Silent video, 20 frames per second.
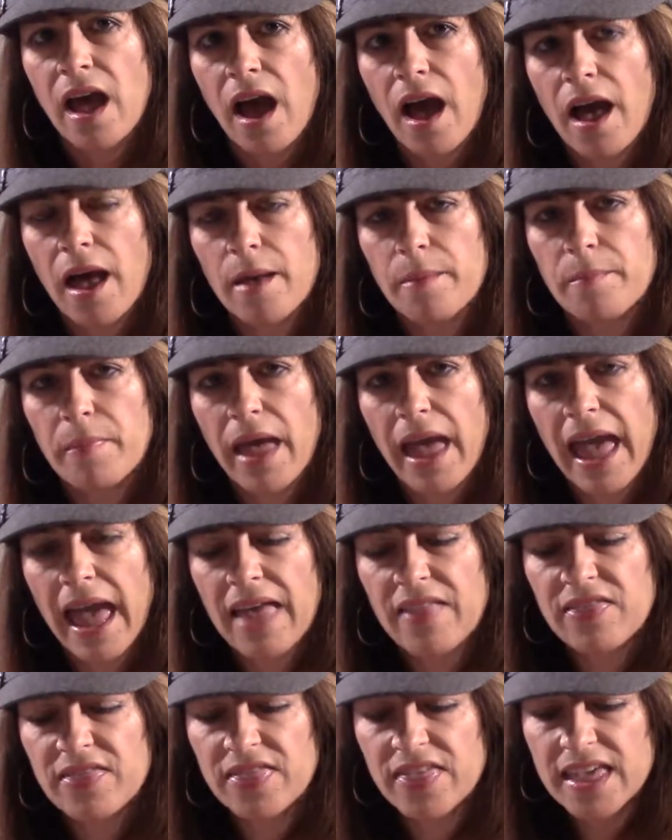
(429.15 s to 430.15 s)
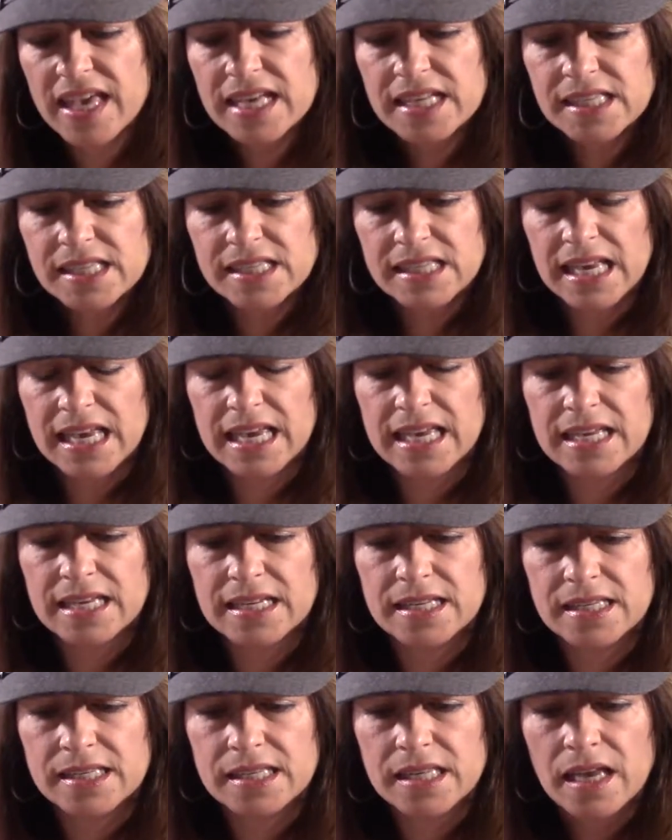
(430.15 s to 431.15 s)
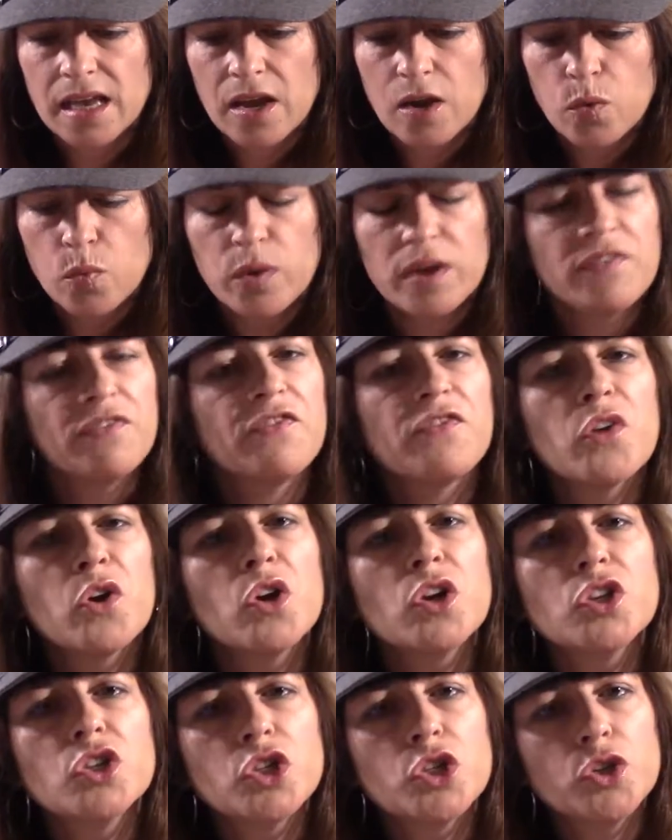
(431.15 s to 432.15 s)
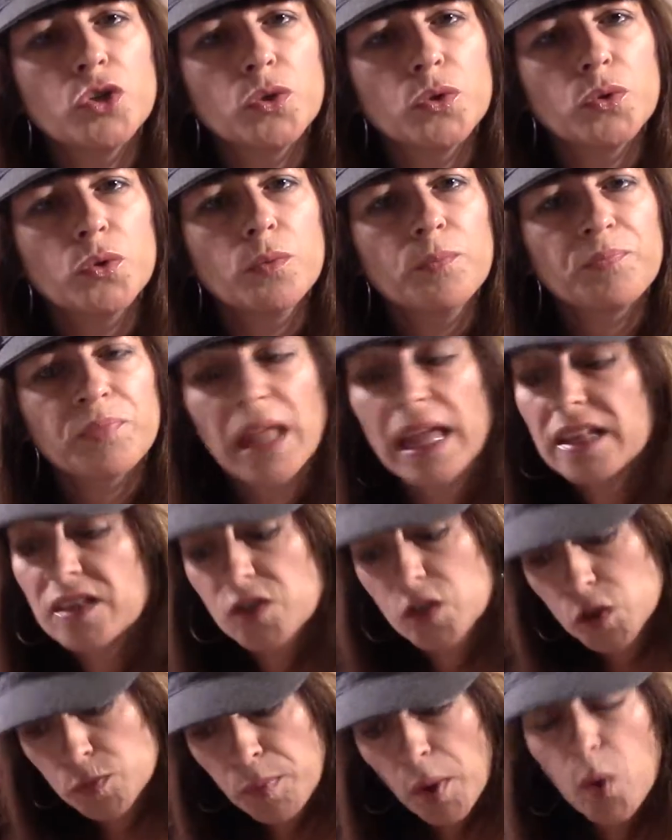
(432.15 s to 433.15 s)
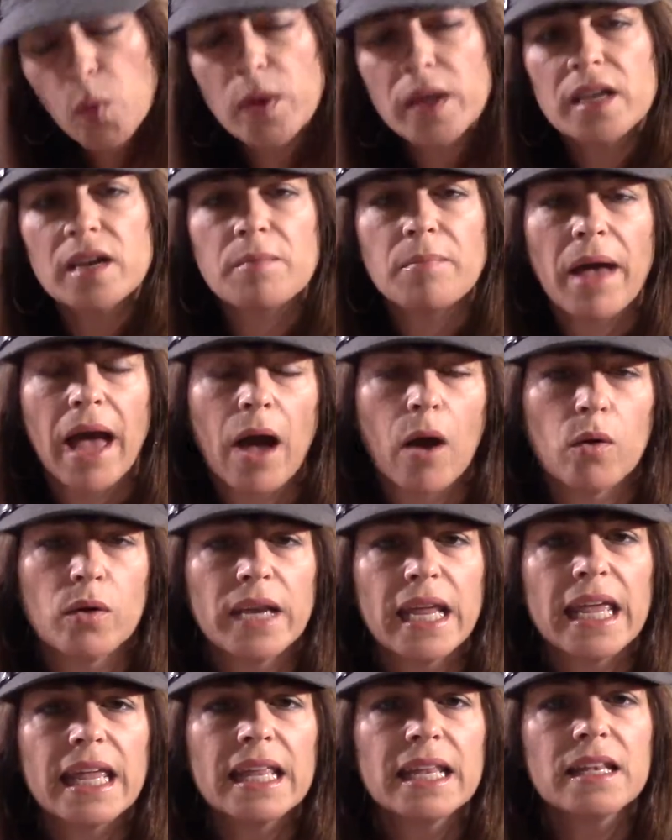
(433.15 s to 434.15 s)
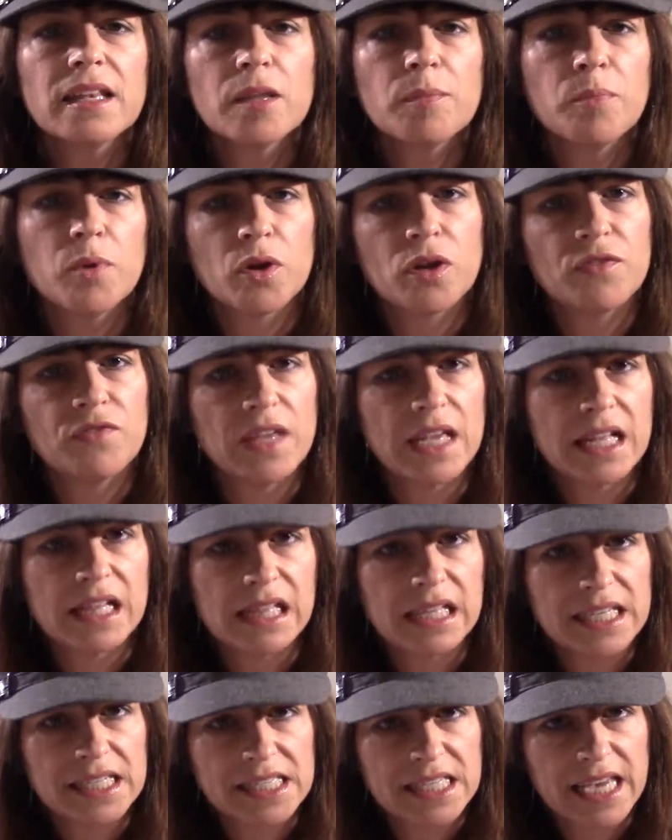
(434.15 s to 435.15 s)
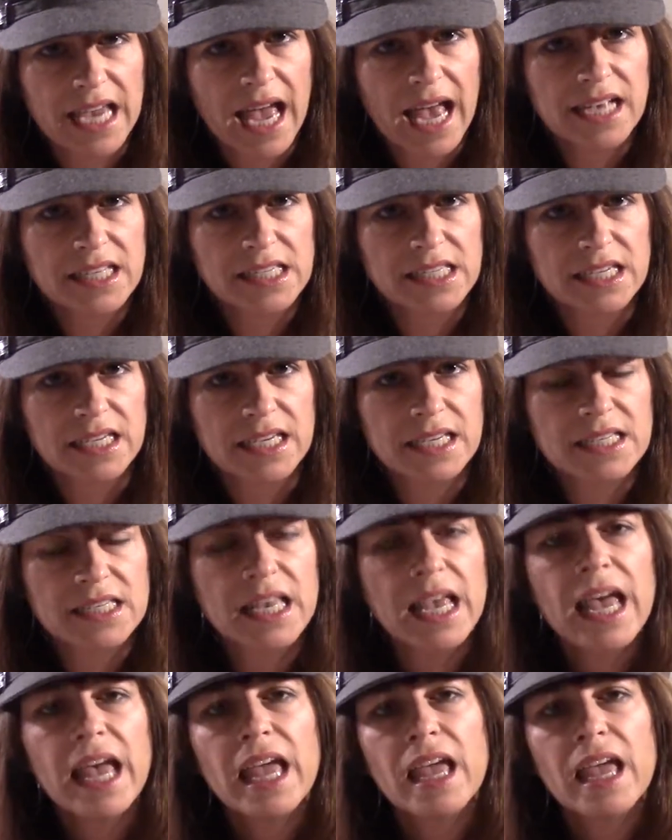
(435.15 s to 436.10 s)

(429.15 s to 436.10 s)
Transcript: And this is referred to and spoken about in the book of Ecclesiastes.